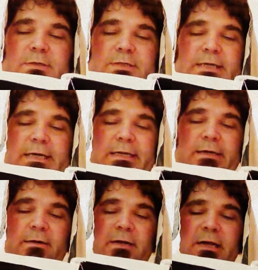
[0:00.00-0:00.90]
10
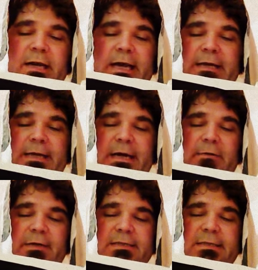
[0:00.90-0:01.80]
here. And
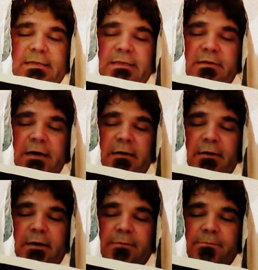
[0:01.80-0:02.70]
Yahweh said to
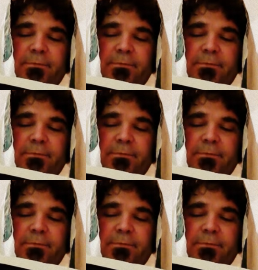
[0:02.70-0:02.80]
Aaron,